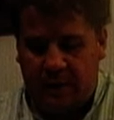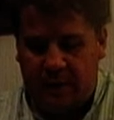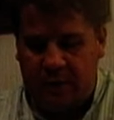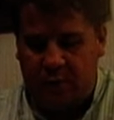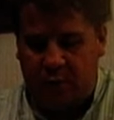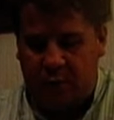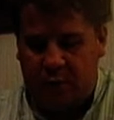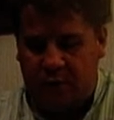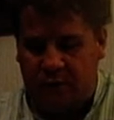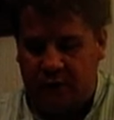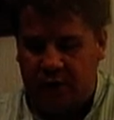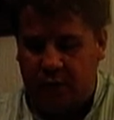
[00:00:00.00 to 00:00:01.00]
This book should
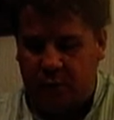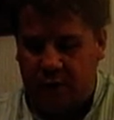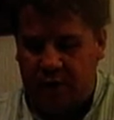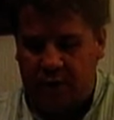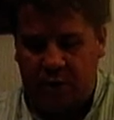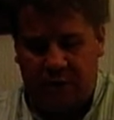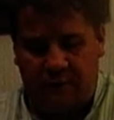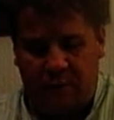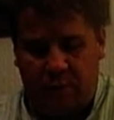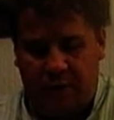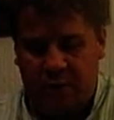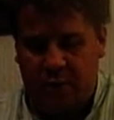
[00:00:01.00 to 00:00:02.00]
find a place on every
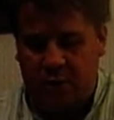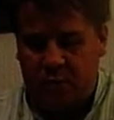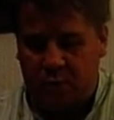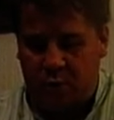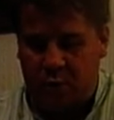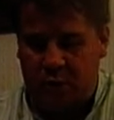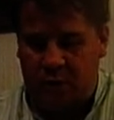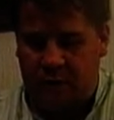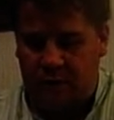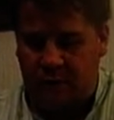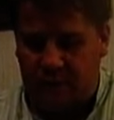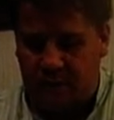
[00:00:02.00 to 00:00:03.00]
pastor's bookshelf.